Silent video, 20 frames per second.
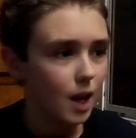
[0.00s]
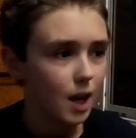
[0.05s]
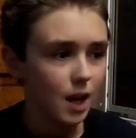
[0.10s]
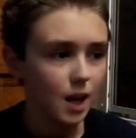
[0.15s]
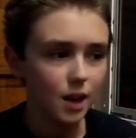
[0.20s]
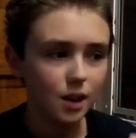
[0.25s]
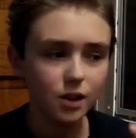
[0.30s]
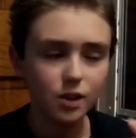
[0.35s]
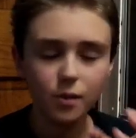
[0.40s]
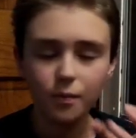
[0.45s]

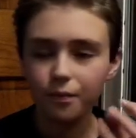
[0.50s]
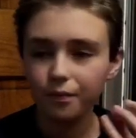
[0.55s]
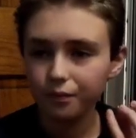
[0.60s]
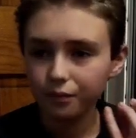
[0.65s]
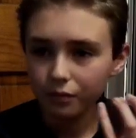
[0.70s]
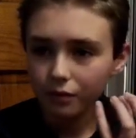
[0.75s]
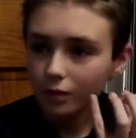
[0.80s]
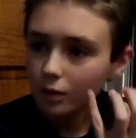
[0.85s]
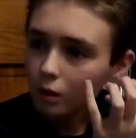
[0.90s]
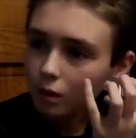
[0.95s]
It's
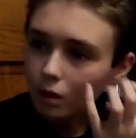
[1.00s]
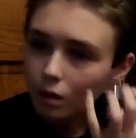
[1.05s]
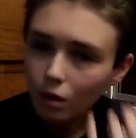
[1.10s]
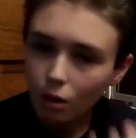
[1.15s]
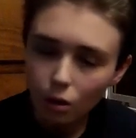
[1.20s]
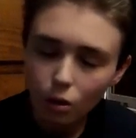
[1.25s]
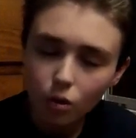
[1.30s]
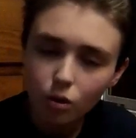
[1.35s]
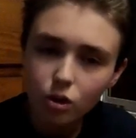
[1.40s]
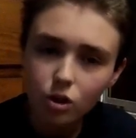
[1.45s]

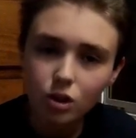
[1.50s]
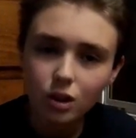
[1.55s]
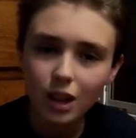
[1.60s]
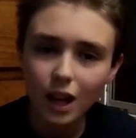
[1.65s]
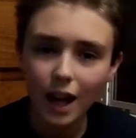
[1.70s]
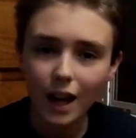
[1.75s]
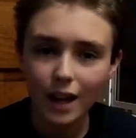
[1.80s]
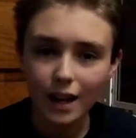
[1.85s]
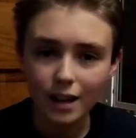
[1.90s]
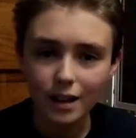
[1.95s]

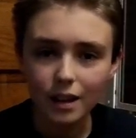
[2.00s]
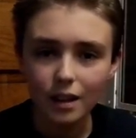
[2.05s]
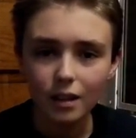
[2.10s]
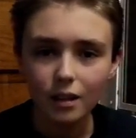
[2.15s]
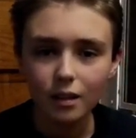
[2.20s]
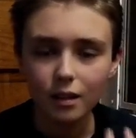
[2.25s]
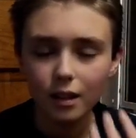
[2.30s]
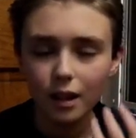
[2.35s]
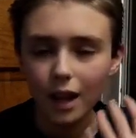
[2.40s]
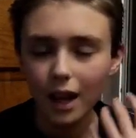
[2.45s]
ultralight,
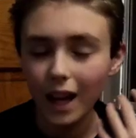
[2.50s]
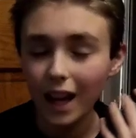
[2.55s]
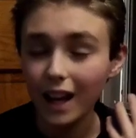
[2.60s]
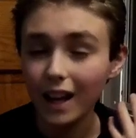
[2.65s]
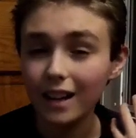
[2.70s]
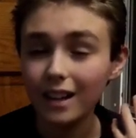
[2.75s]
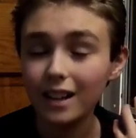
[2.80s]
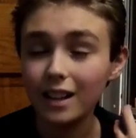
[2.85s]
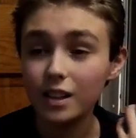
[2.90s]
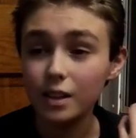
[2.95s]

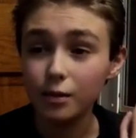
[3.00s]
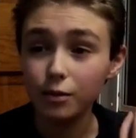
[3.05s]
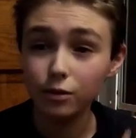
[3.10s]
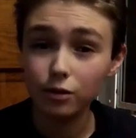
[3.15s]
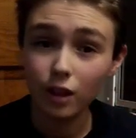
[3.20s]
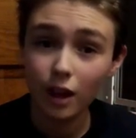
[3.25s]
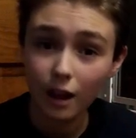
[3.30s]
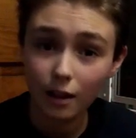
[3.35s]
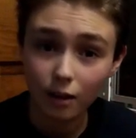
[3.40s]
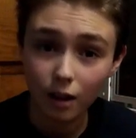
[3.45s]
and it's a
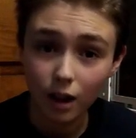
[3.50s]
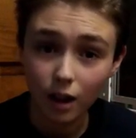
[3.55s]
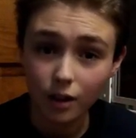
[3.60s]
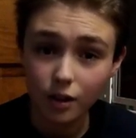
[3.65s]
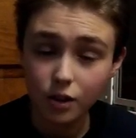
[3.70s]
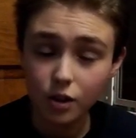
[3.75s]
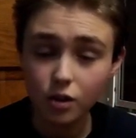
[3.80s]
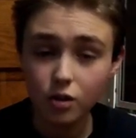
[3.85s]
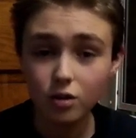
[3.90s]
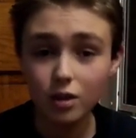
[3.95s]
fly rod.
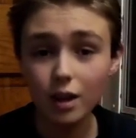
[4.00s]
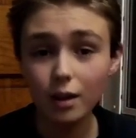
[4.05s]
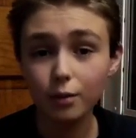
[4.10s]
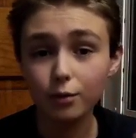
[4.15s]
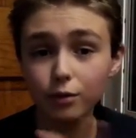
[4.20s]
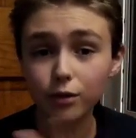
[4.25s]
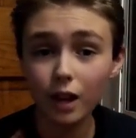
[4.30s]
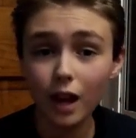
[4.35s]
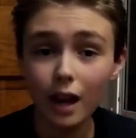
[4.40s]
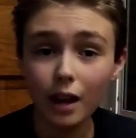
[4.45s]
So you get a
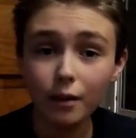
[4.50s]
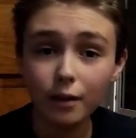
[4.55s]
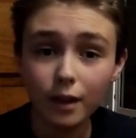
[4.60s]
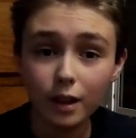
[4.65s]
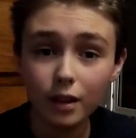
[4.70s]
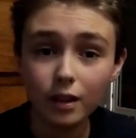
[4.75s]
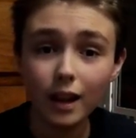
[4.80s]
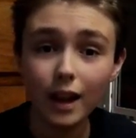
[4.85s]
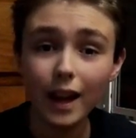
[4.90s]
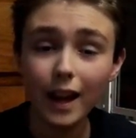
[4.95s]
fly
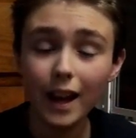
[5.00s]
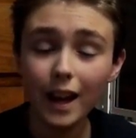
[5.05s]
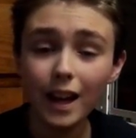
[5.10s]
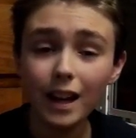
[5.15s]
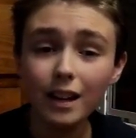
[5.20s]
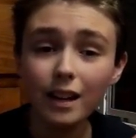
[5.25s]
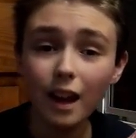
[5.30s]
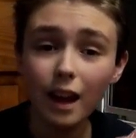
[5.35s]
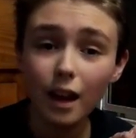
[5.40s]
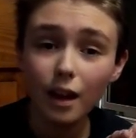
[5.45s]
reel
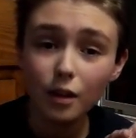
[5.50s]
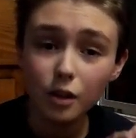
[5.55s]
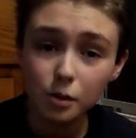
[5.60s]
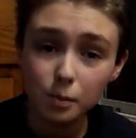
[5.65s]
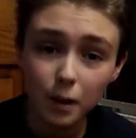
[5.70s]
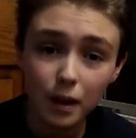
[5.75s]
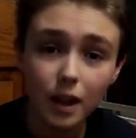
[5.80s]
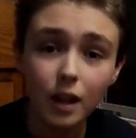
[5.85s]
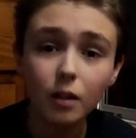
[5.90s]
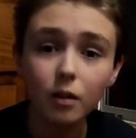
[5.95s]
and a
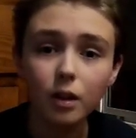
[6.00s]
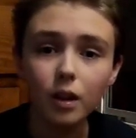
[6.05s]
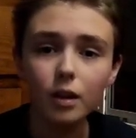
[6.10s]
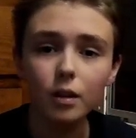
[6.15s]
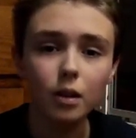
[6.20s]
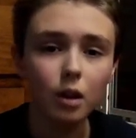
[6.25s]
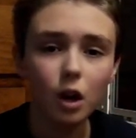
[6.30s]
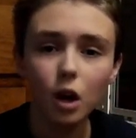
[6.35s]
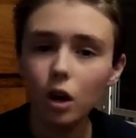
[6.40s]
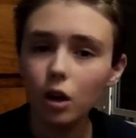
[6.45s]
spinning reel
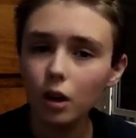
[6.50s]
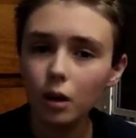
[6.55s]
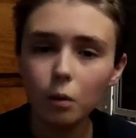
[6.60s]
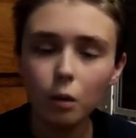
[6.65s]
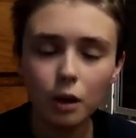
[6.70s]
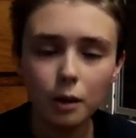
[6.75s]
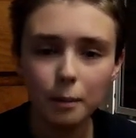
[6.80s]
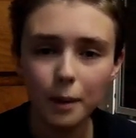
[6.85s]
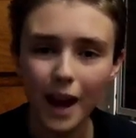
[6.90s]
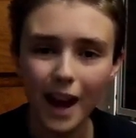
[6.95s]
all in
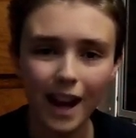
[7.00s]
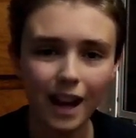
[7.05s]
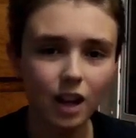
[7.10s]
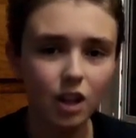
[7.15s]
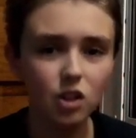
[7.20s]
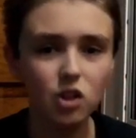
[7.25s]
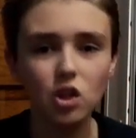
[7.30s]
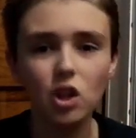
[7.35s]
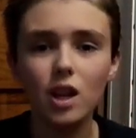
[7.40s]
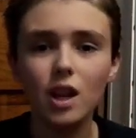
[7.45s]
one
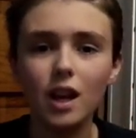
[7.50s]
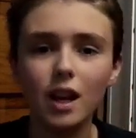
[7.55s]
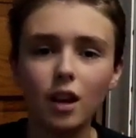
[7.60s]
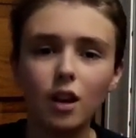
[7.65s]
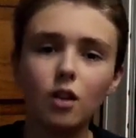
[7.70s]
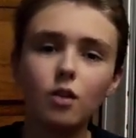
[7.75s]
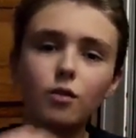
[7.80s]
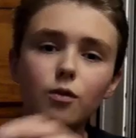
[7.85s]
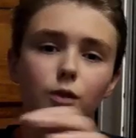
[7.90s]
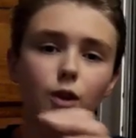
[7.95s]
package. It
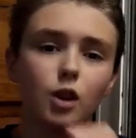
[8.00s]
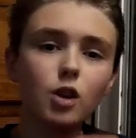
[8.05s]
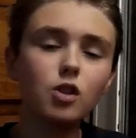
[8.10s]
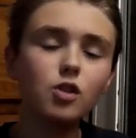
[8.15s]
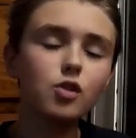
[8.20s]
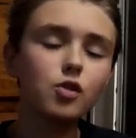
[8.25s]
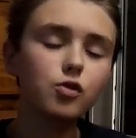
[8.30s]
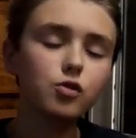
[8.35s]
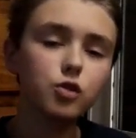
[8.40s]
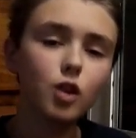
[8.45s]

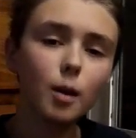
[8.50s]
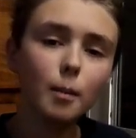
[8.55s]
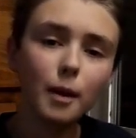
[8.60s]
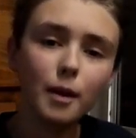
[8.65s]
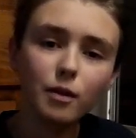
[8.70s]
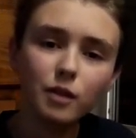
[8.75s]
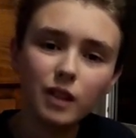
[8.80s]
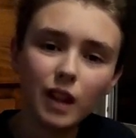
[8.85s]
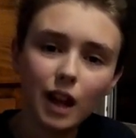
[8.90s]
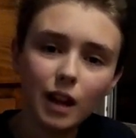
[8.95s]
converts from a
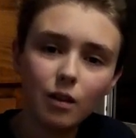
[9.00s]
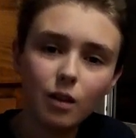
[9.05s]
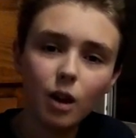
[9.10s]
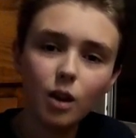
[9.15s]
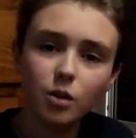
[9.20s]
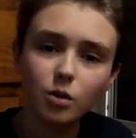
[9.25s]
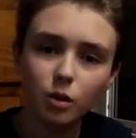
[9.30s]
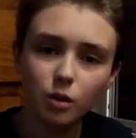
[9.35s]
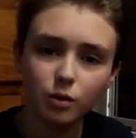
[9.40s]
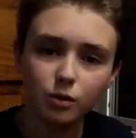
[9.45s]
fly
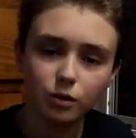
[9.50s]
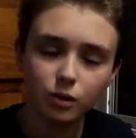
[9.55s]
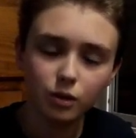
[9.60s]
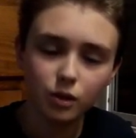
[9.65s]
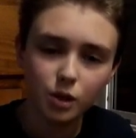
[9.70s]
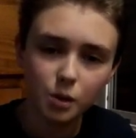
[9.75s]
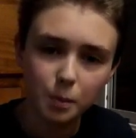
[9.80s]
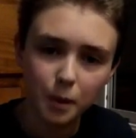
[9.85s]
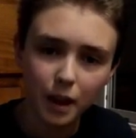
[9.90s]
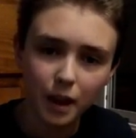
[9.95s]
rod to a
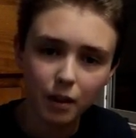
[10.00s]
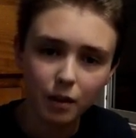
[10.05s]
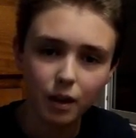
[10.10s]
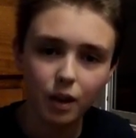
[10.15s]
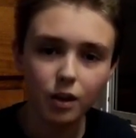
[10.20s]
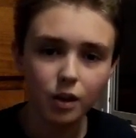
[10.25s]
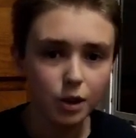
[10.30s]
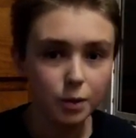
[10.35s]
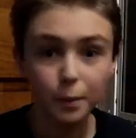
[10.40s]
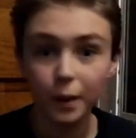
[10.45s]
spinning
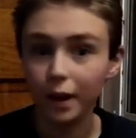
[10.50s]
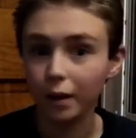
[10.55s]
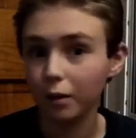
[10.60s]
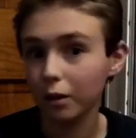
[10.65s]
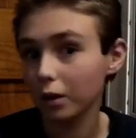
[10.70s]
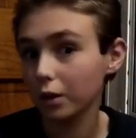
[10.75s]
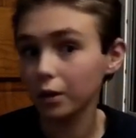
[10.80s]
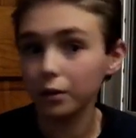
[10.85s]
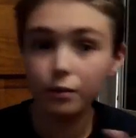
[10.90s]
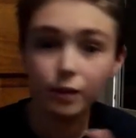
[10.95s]
reel, spinning
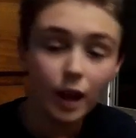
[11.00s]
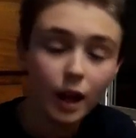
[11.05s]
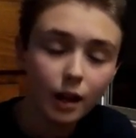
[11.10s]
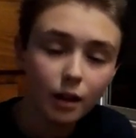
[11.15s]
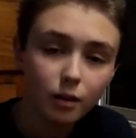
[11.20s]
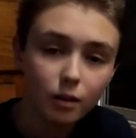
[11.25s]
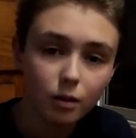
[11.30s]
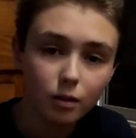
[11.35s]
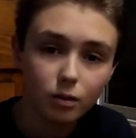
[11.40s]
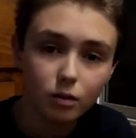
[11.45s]
reel to fly
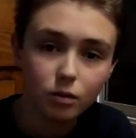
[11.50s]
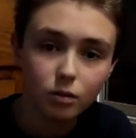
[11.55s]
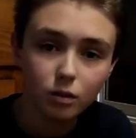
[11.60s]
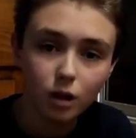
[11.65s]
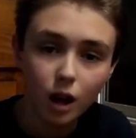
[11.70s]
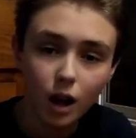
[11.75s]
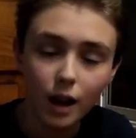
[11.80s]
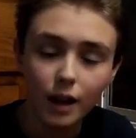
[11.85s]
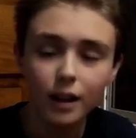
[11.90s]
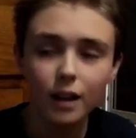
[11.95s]

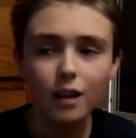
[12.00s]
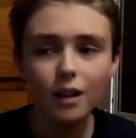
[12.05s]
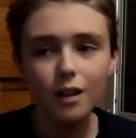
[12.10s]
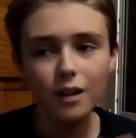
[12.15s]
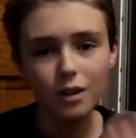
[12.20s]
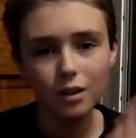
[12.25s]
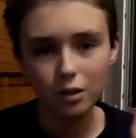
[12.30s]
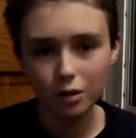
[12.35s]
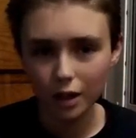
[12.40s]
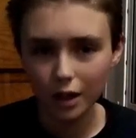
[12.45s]
rod,
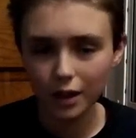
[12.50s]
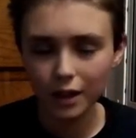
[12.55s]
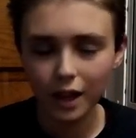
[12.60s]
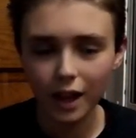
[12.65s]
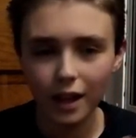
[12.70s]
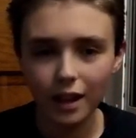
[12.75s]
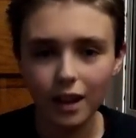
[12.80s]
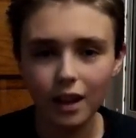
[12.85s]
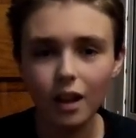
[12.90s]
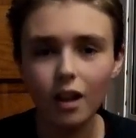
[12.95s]
you get the
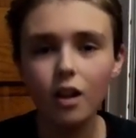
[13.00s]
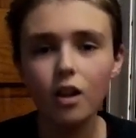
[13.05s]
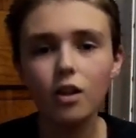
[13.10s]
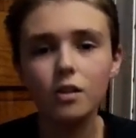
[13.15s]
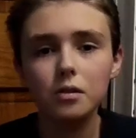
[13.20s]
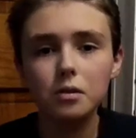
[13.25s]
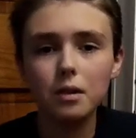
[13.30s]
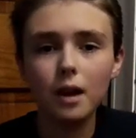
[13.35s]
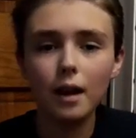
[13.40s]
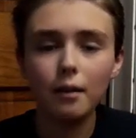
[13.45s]
idea.
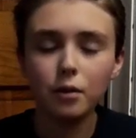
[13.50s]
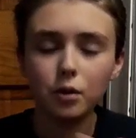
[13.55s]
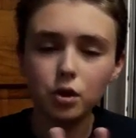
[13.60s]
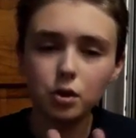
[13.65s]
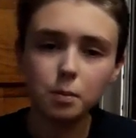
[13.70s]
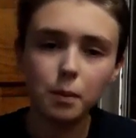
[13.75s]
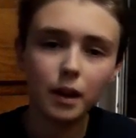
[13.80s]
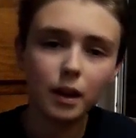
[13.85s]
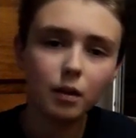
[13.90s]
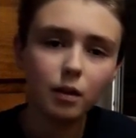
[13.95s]
So you have a
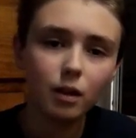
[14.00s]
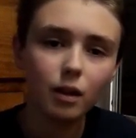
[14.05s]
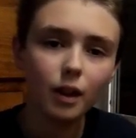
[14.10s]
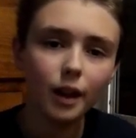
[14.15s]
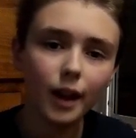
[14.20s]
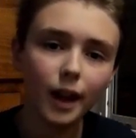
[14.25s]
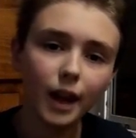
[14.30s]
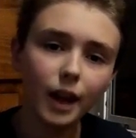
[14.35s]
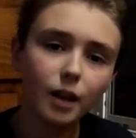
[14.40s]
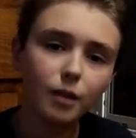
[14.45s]
spinning reel
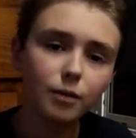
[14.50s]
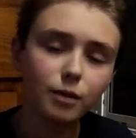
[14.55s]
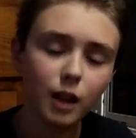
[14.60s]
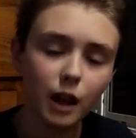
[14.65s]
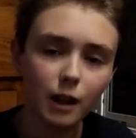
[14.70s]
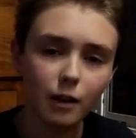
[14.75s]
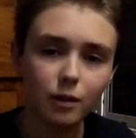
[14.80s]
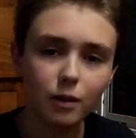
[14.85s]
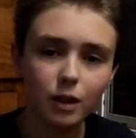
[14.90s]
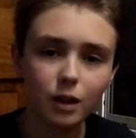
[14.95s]
and a
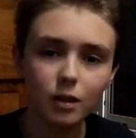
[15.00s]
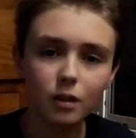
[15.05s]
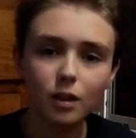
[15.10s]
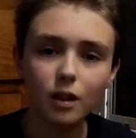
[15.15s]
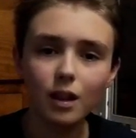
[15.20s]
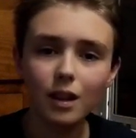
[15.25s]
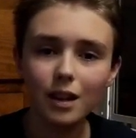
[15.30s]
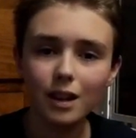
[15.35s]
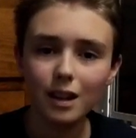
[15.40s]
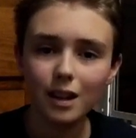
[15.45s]
fly reel
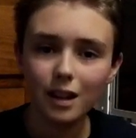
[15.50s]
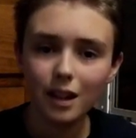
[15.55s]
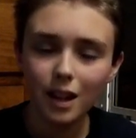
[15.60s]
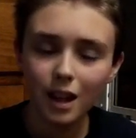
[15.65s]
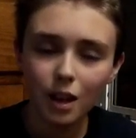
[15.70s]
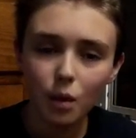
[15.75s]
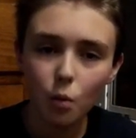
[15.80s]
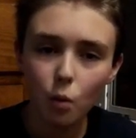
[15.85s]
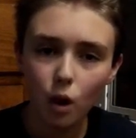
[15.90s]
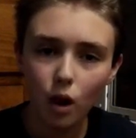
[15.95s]

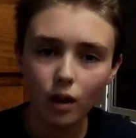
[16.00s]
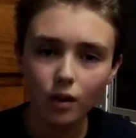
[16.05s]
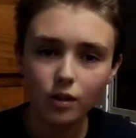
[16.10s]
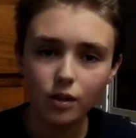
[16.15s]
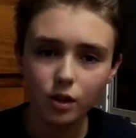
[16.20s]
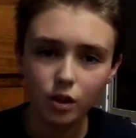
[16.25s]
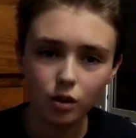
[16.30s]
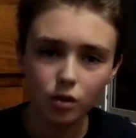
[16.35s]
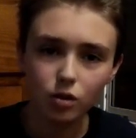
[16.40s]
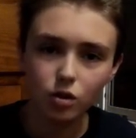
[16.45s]
in one.
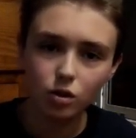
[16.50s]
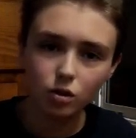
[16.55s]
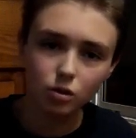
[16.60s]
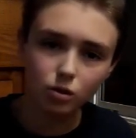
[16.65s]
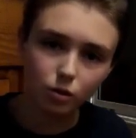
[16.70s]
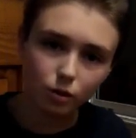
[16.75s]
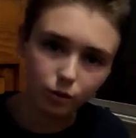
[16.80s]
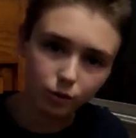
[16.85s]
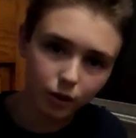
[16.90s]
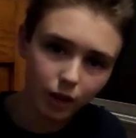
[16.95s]
So
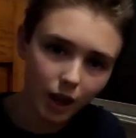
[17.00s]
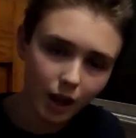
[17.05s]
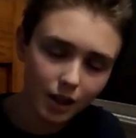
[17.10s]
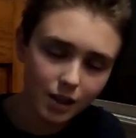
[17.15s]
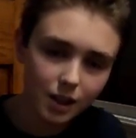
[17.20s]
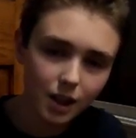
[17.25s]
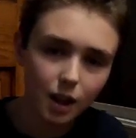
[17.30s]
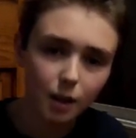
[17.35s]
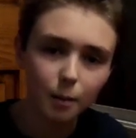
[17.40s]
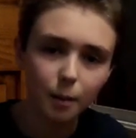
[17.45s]
fly
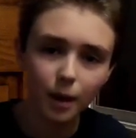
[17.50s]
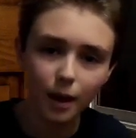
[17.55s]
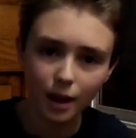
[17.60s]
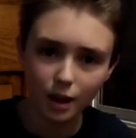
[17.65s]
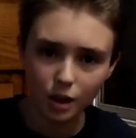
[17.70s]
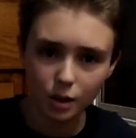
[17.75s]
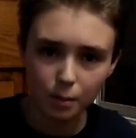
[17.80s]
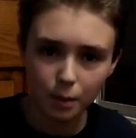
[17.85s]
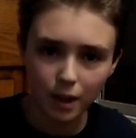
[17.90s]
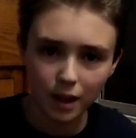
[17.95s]
setup
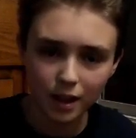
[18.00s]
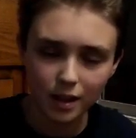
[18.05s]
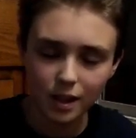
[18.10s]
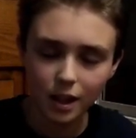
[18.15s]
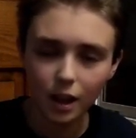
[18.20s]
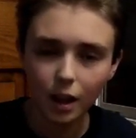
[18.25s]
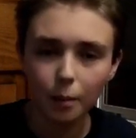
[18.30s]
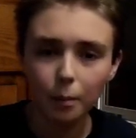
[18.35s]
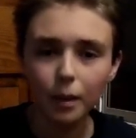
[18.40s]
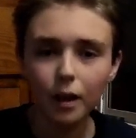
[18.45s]
and spinning
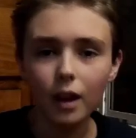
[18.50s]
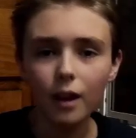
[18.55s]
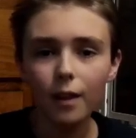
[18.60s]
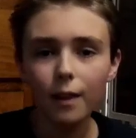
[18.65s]
setup.